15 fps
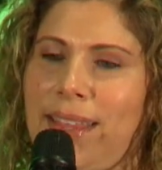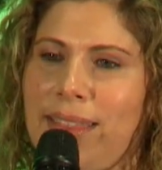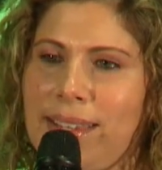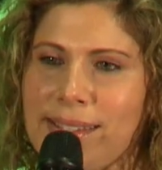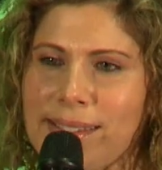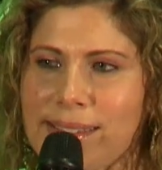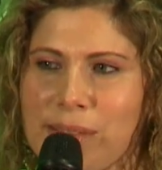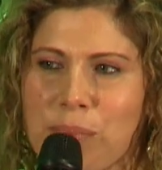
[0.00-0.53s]
And
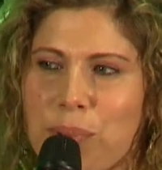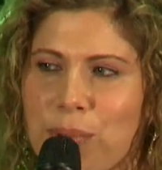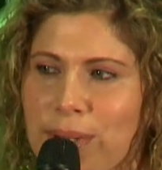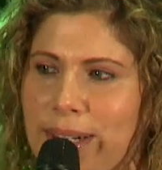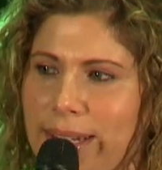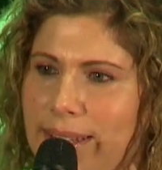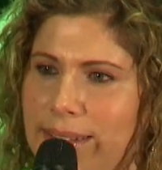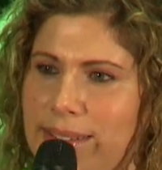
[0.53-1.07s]
this is
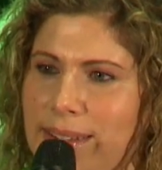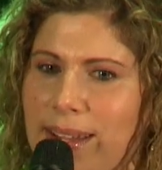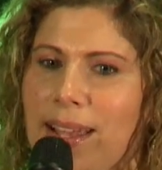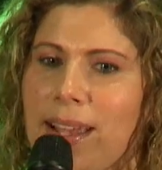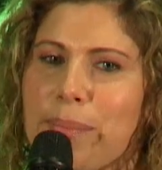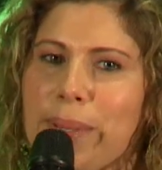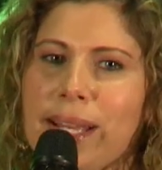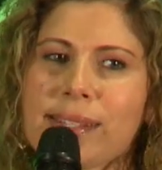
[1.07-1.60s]
important
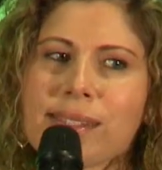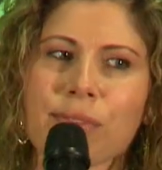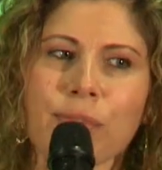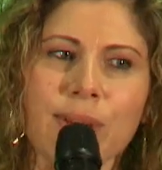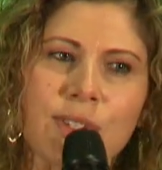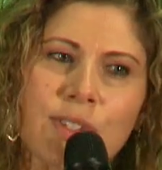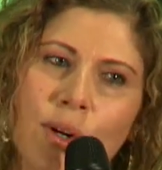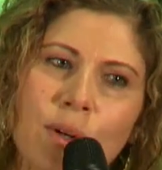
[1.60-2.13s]
because if
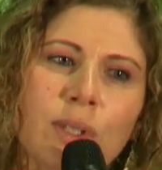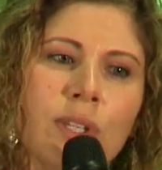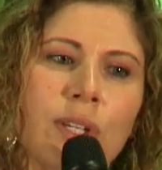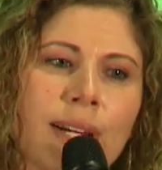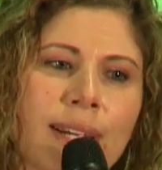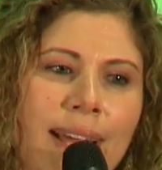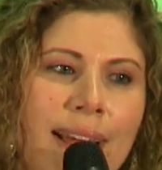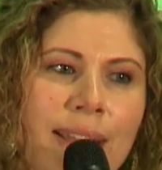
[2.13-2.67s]
we don't look